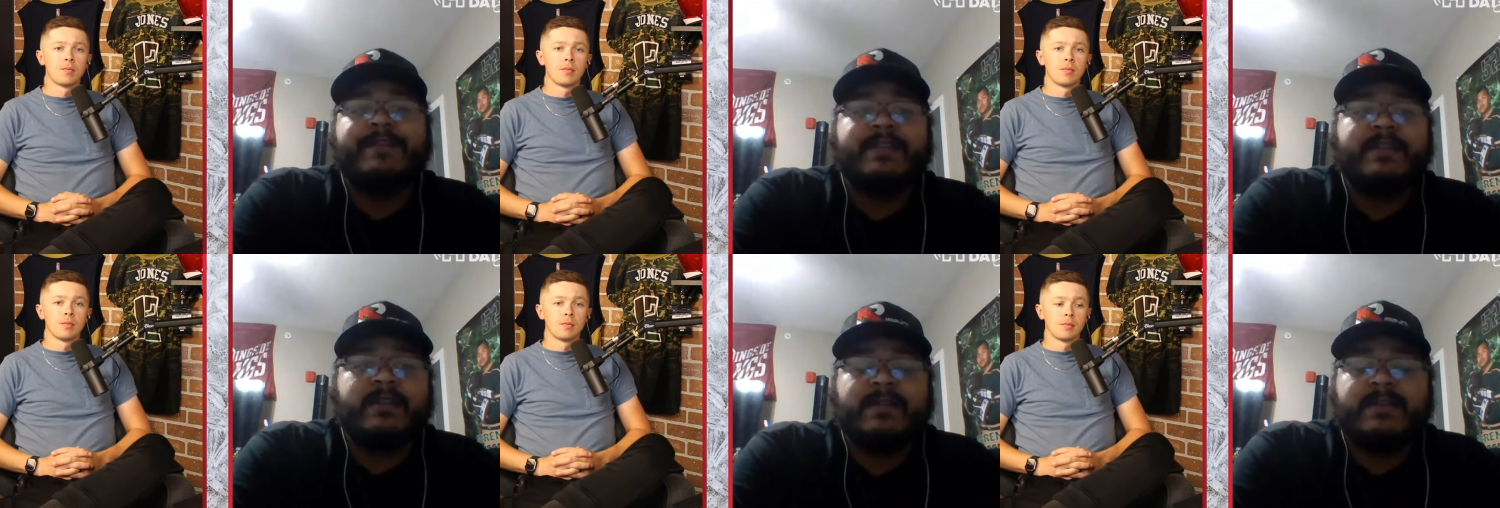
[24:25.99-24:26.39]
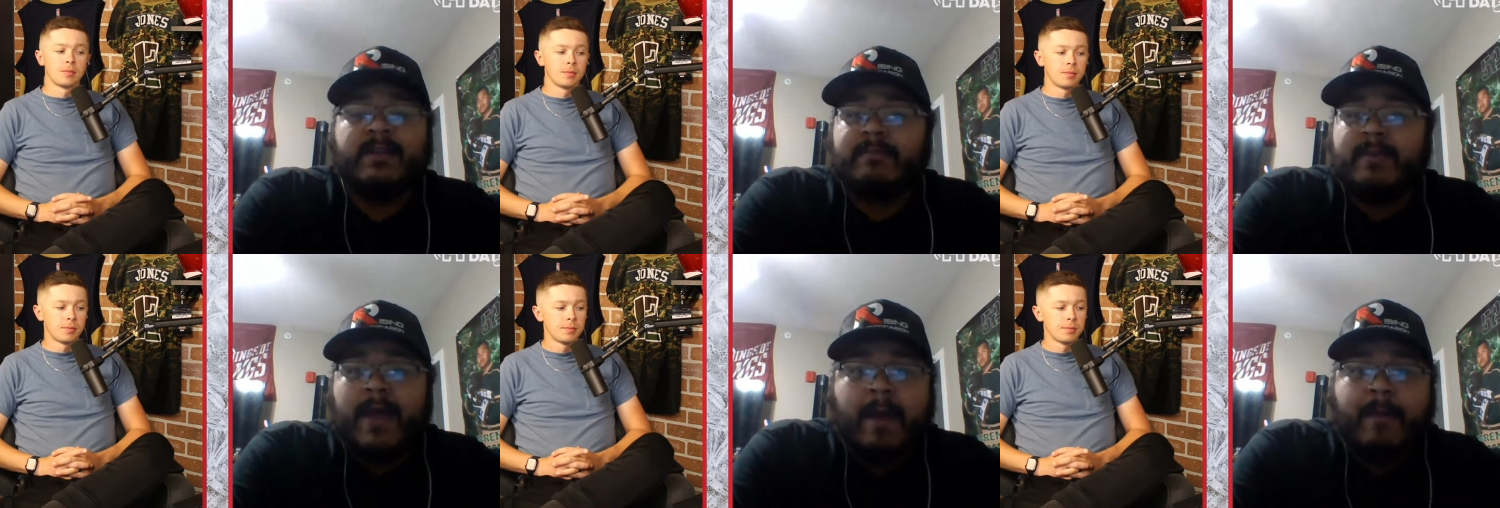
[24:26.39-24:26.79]

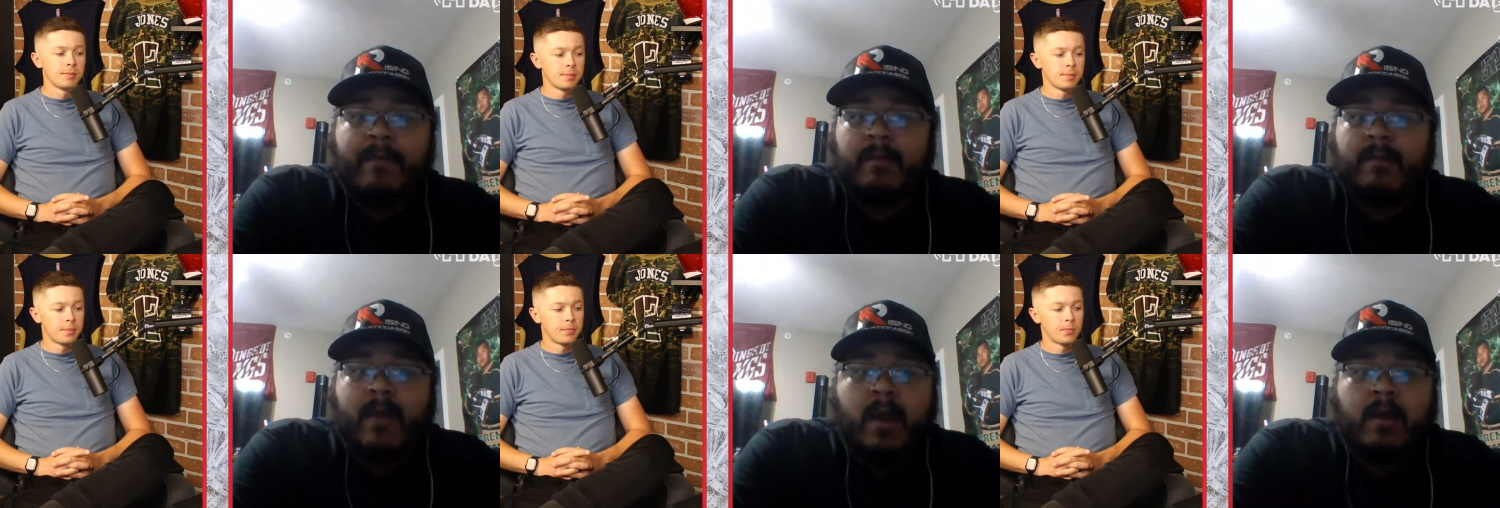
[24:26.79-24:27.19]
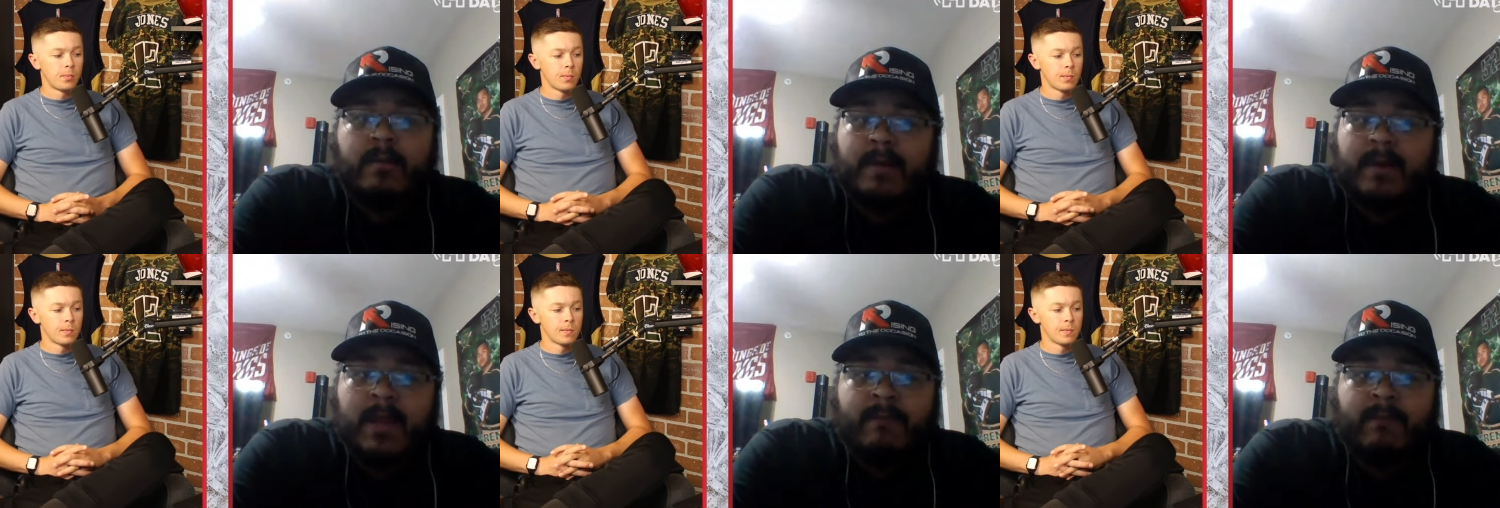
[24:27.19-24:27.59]
Speaker 1: Obviously, some guy named
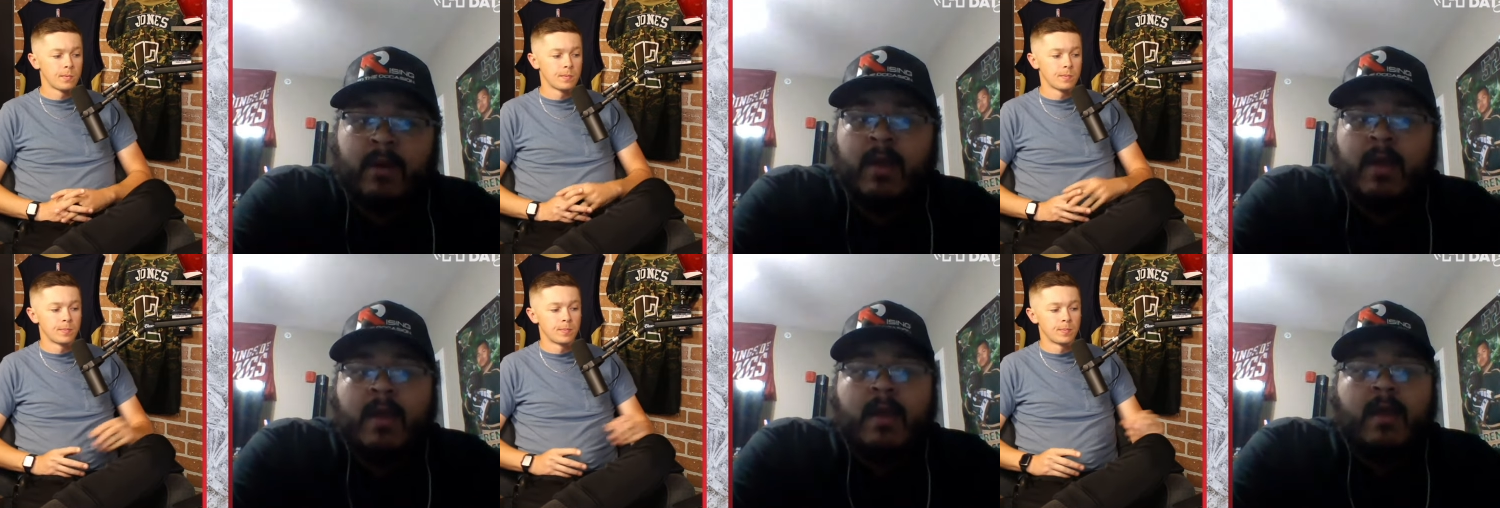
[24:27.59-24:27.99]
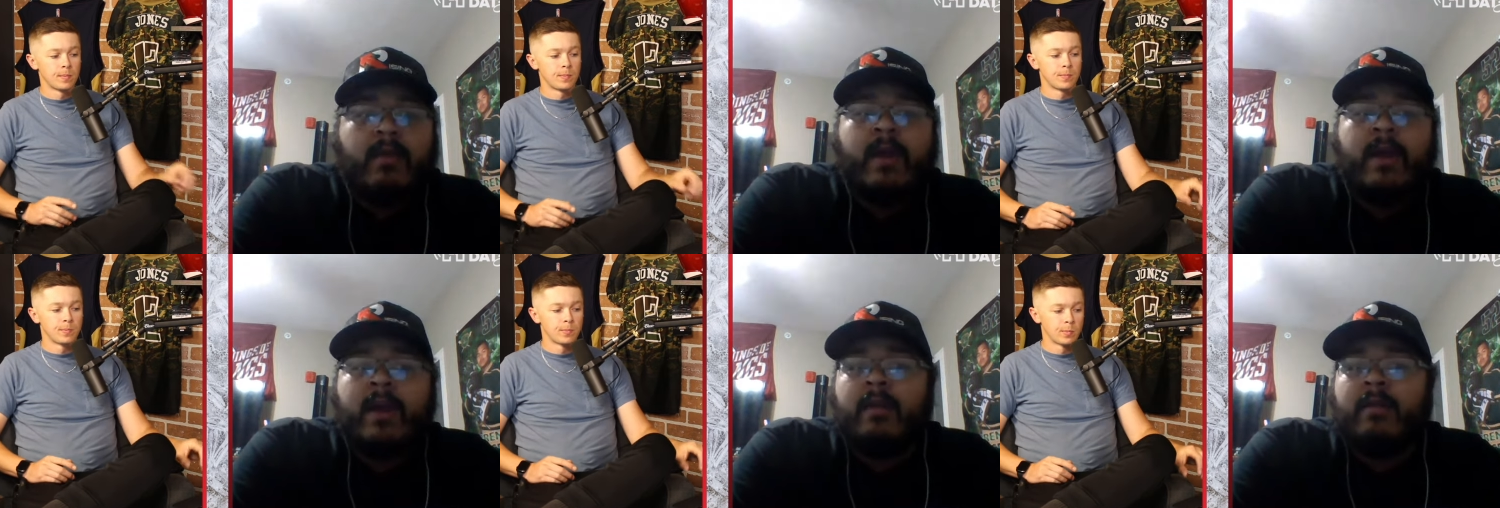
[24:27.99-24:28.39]
Connor McDavid,
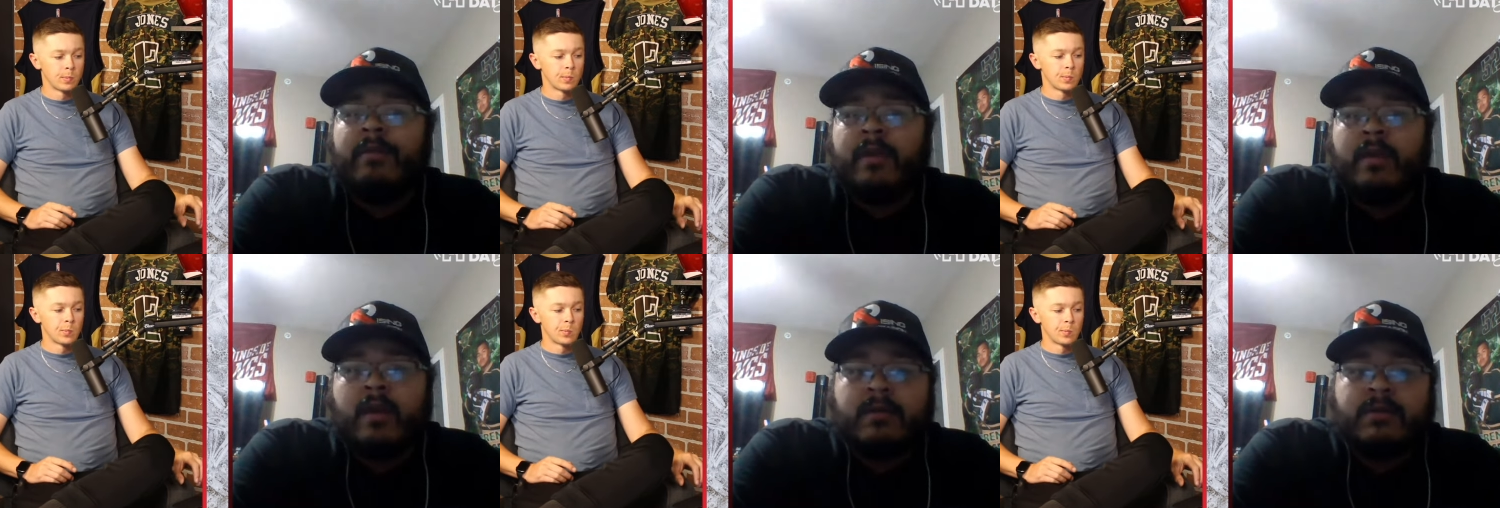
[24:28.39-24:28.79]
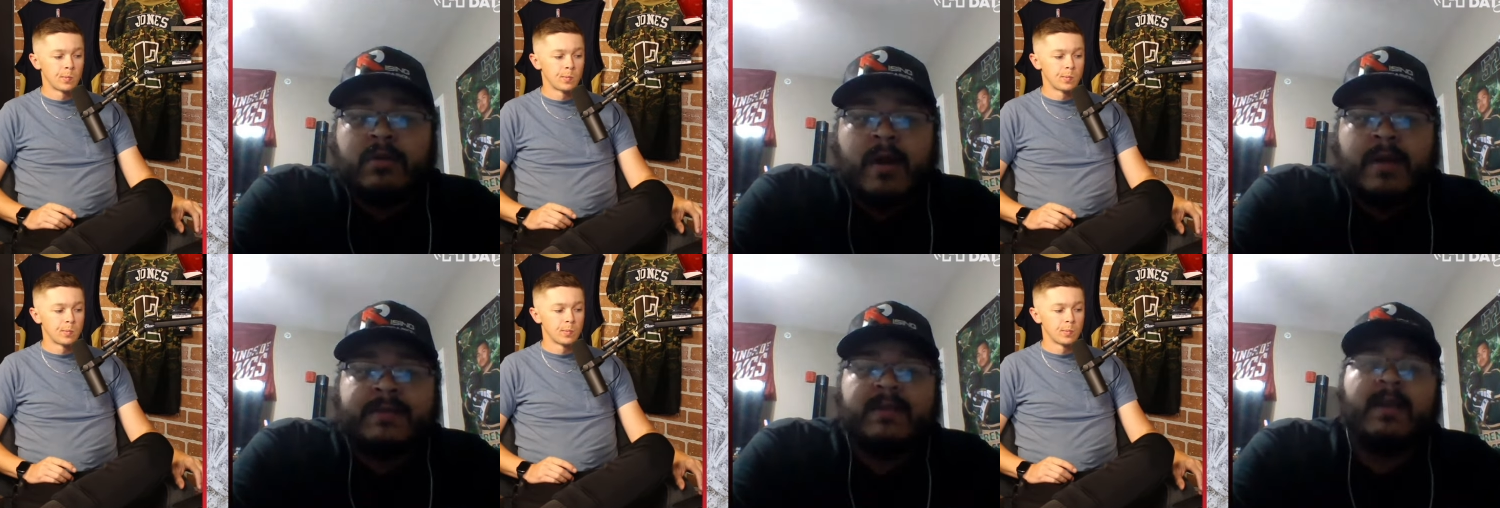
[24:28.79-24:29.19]
then
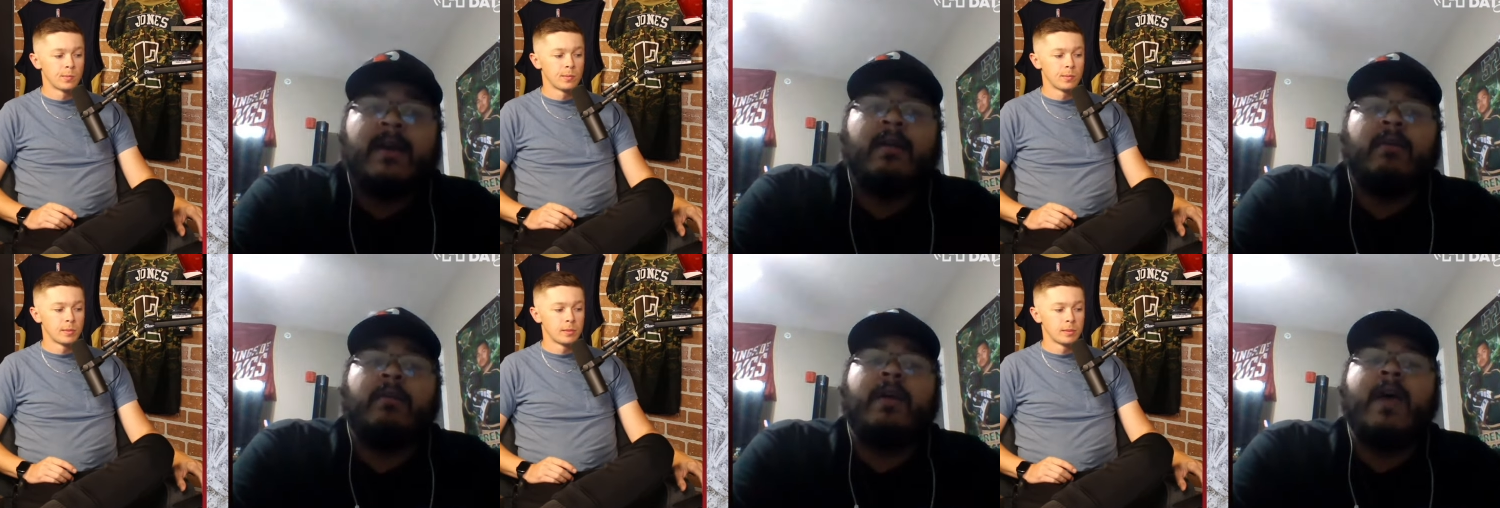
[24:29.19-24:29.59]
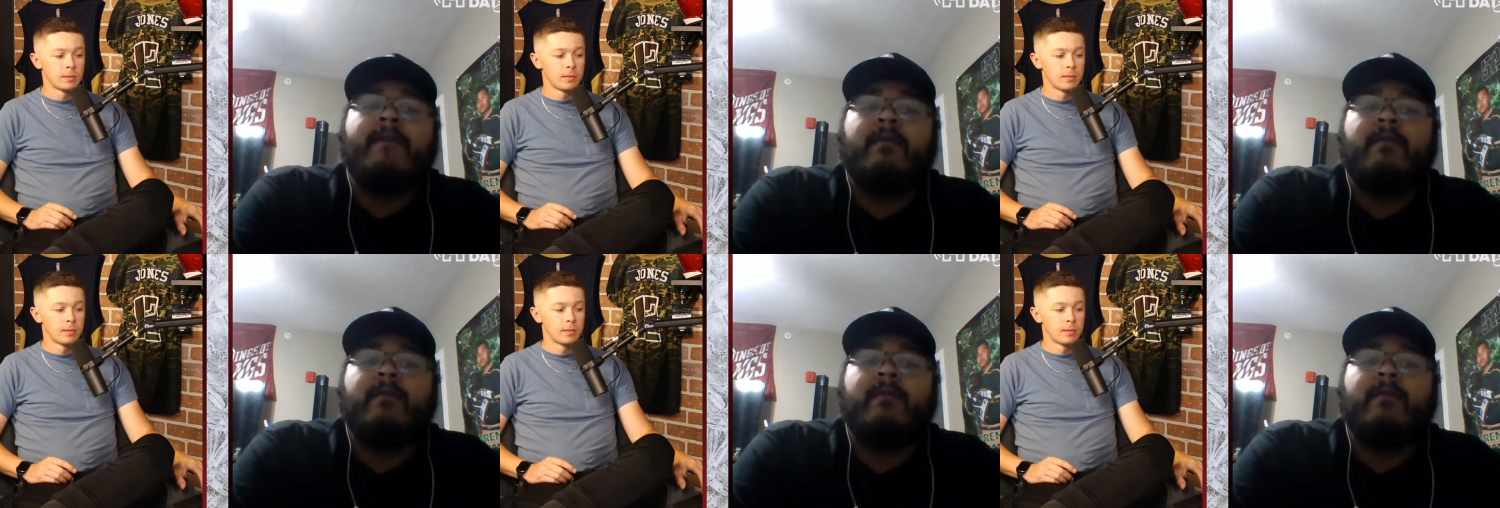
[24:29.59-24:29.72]
Leon Draisaitl,